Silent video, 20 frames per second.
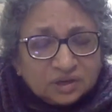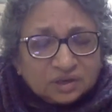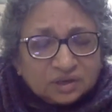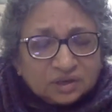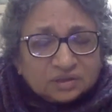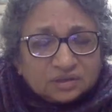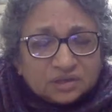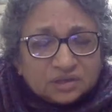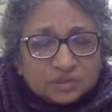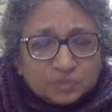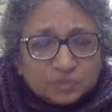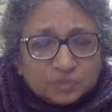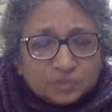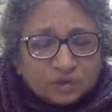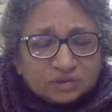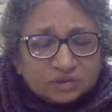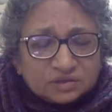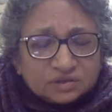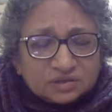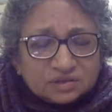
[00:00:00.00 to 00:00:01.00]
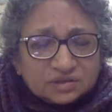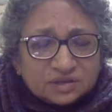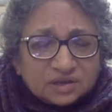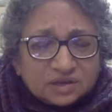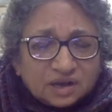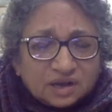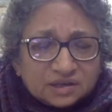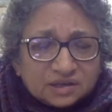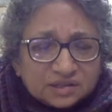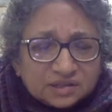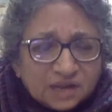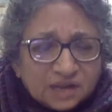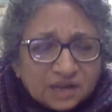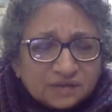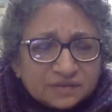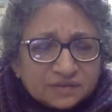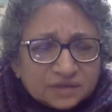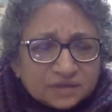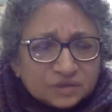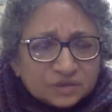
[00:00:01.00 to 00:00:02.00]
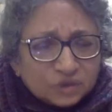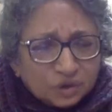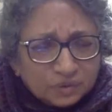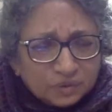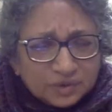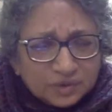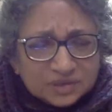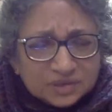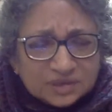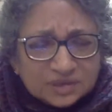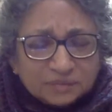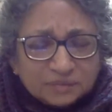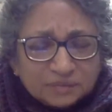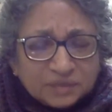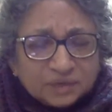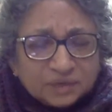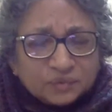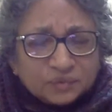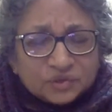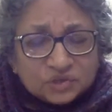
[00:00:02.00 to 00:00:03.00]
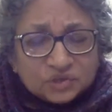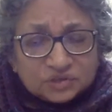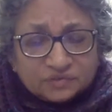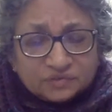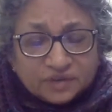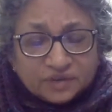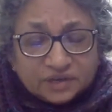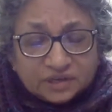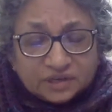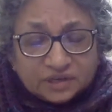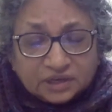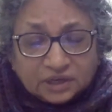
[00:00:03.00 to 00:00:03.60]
the respondents and ourselves is always something which is very